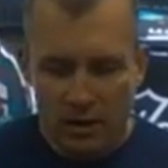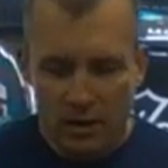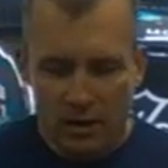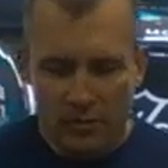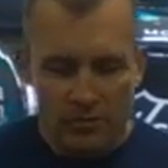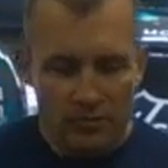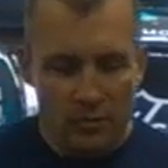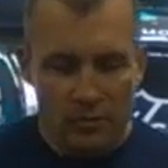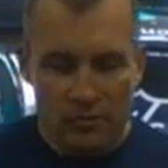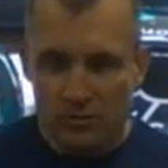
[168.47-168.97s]

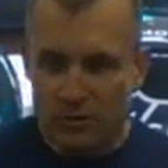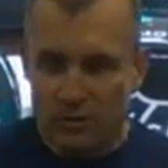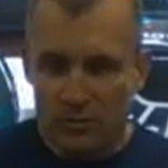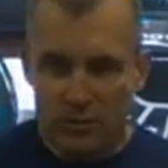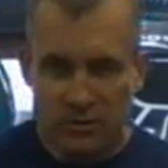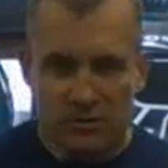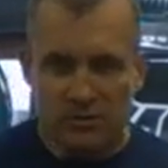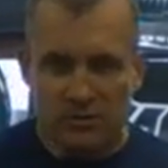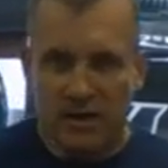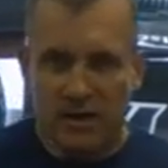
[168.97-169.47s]
first, I
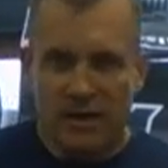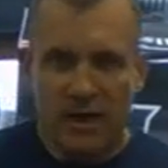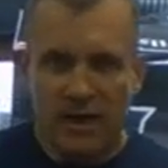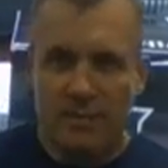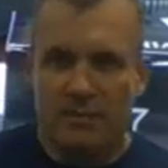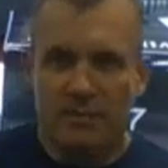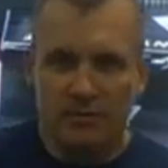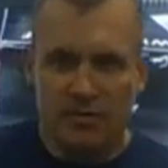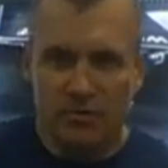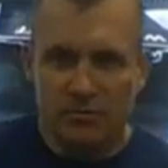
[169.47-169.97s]
want to say
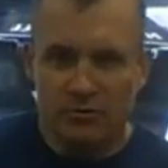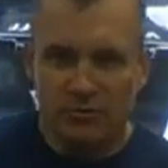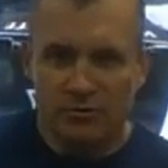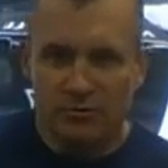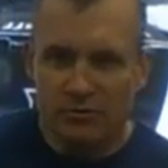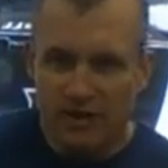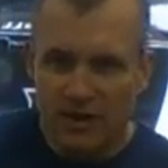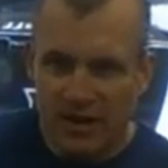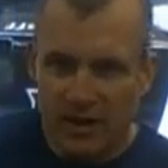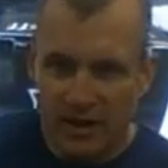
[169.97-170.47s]
Happy Veterans
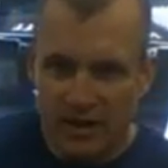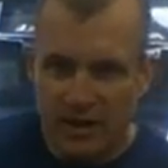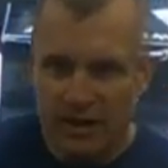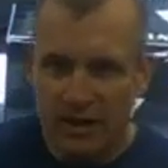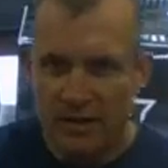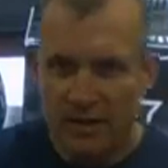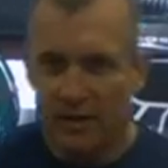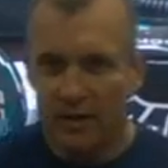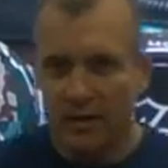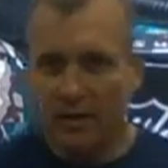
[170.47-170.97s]
Day.
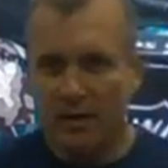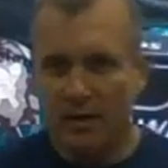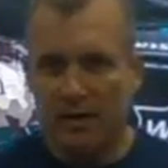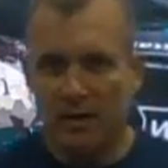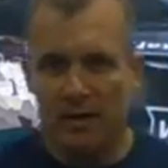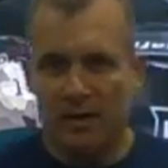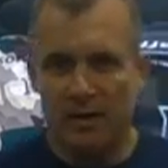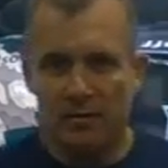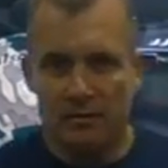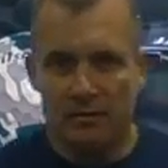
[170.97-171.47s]

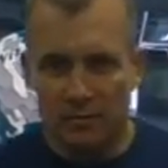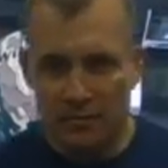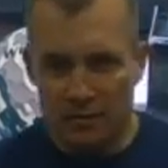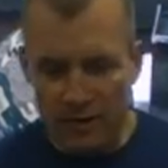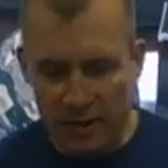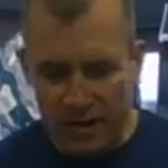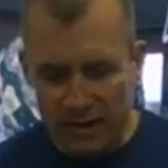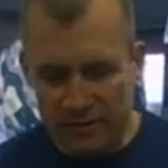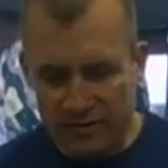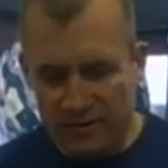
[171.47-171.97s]

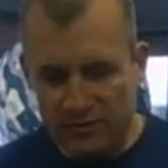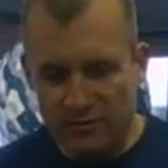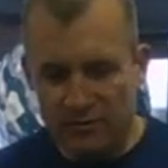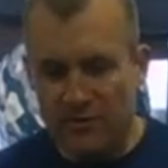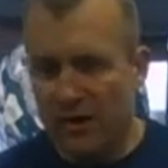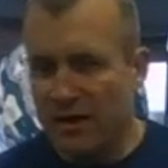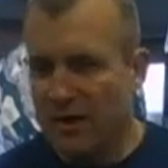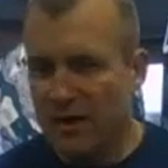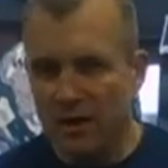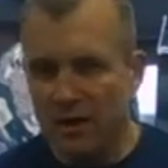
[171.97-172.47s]
As a
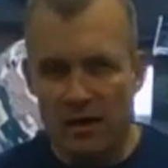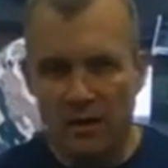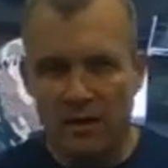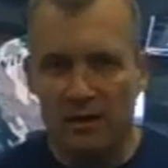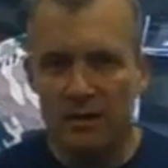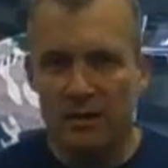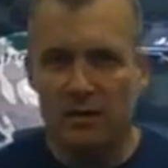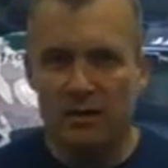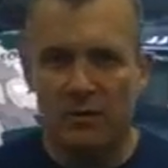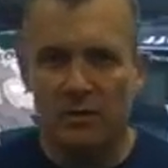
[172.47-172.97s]
vet,
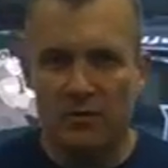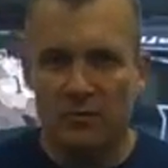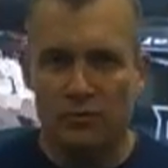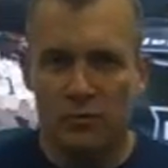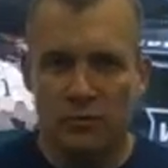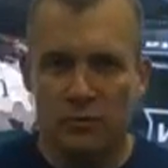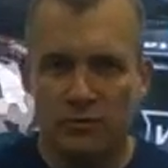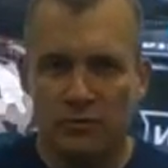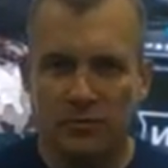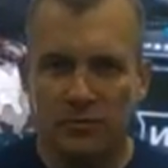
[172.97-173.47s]
Air
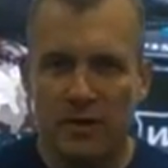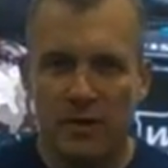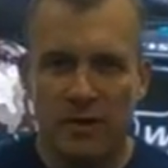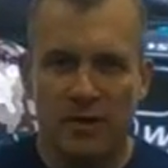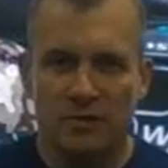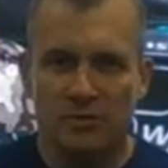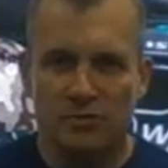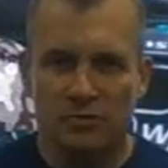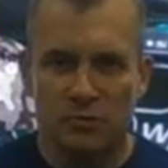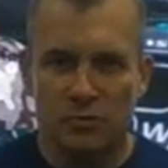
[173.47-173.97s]
Force vet,
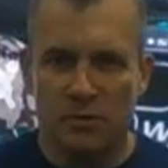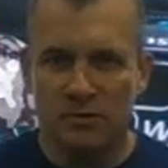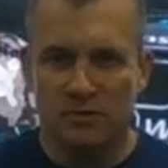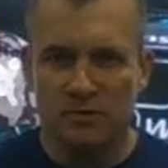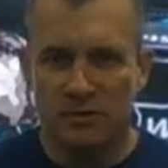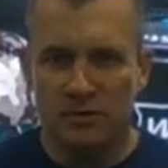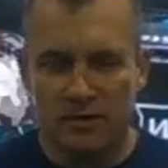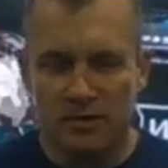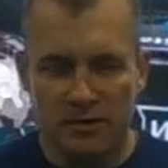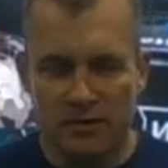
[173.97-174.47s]
I just want to
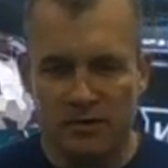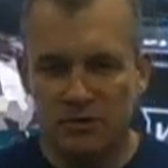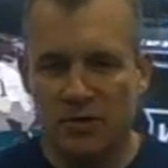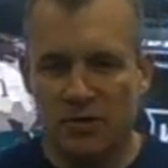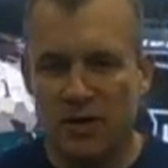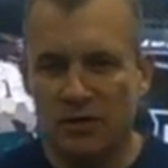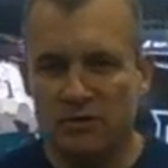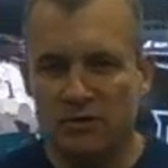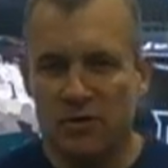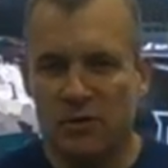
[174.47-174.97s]
say
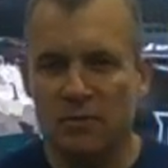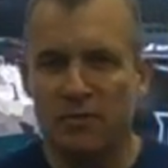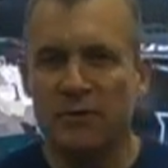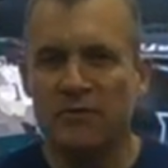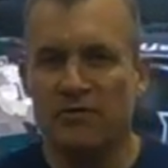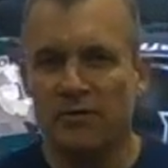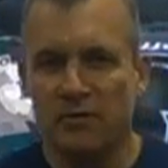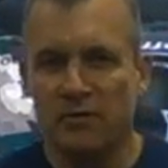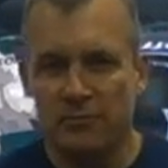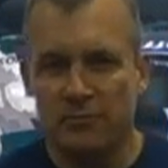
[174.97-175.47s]
shout out to all my
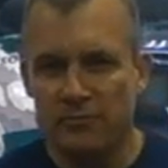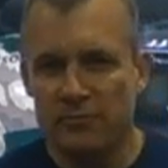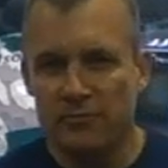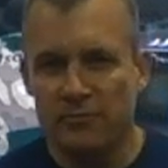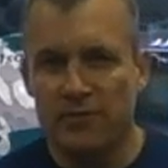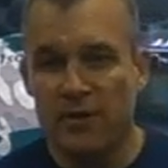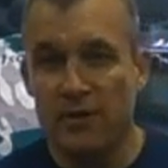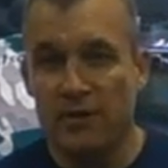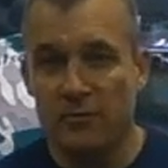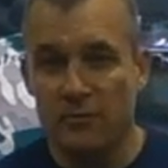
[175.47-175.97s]

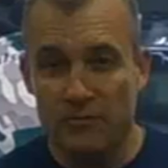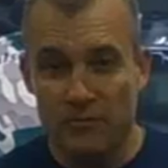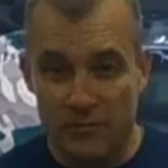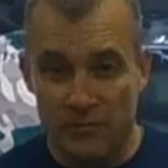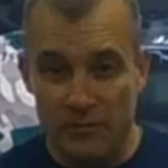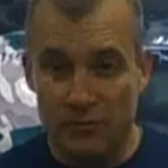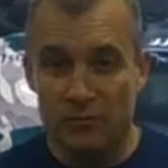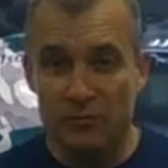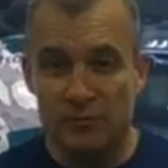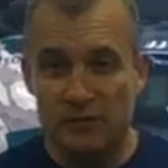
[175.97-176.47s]
fellow
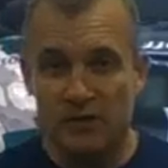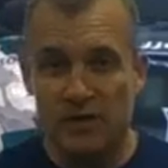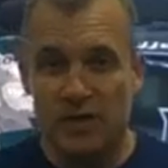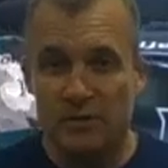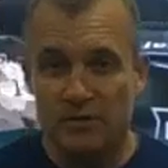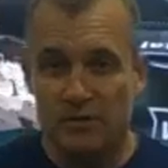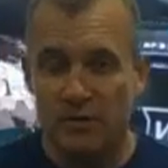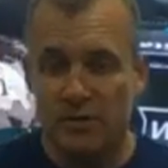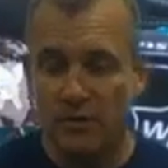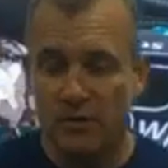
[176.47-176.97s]
veterans
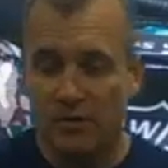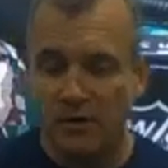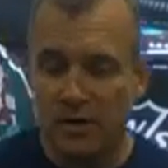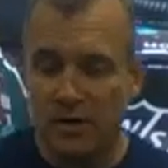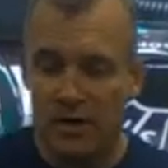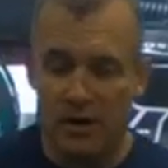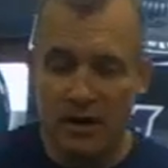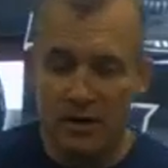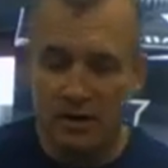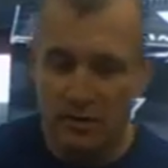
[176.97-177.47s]
out there. I
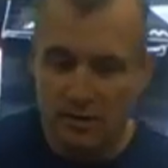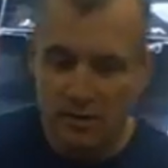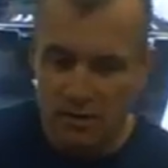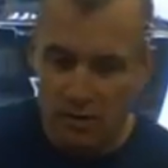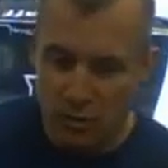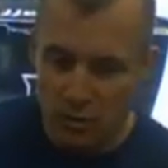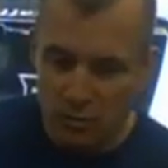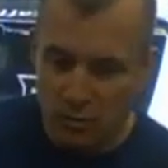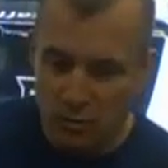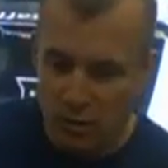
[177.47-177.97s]
can't
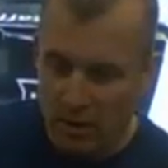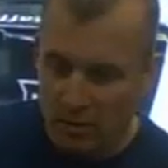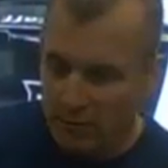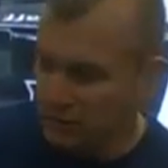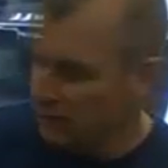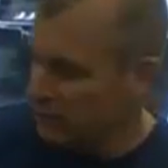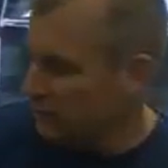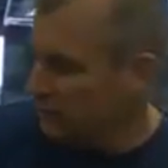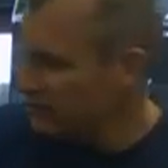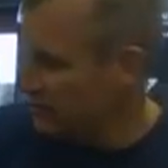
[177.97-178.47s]
go throughout
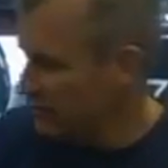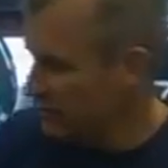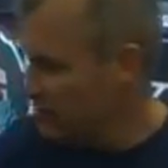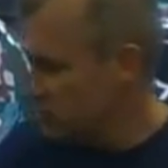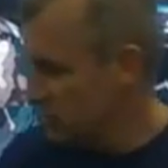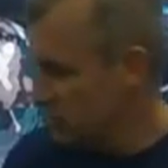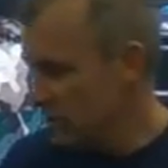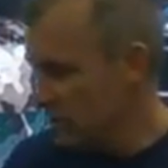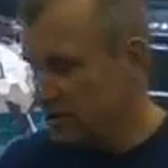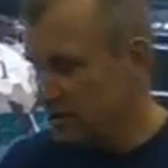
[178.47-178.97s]
this
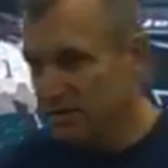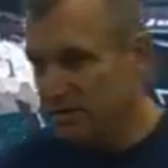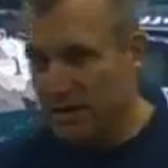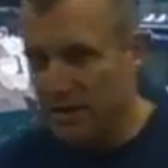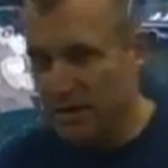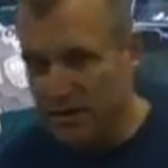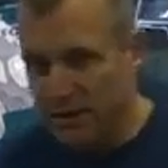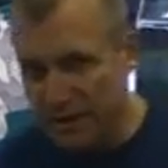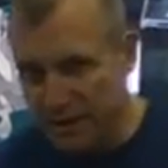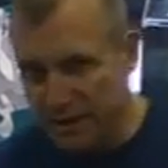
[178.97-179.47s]
presentation without
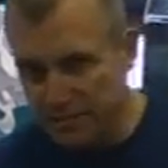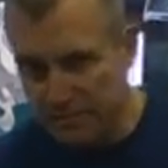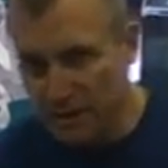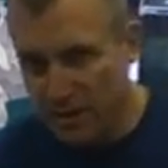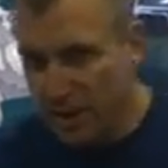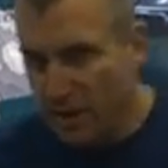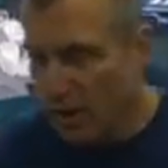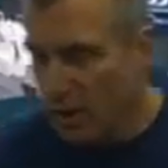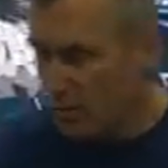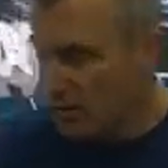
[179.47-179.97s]
saying that.
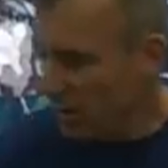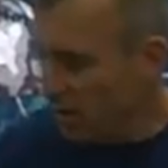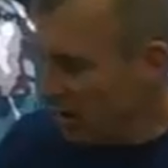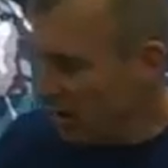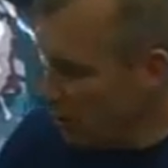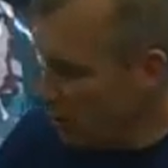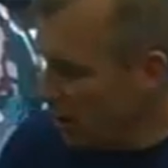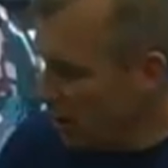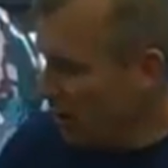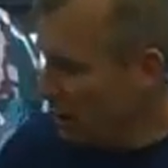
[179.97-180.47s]

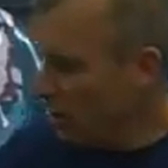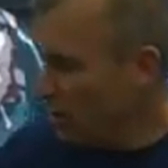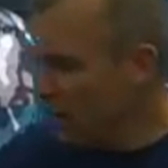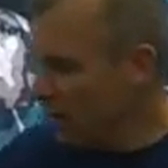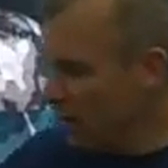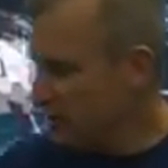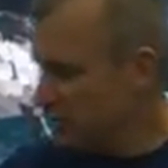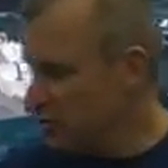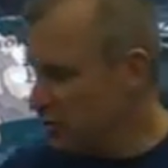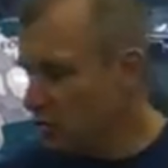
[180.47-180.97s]
But what I want
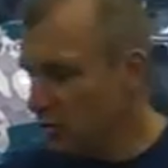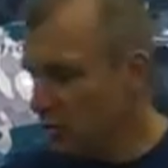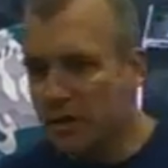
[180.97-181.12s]
to do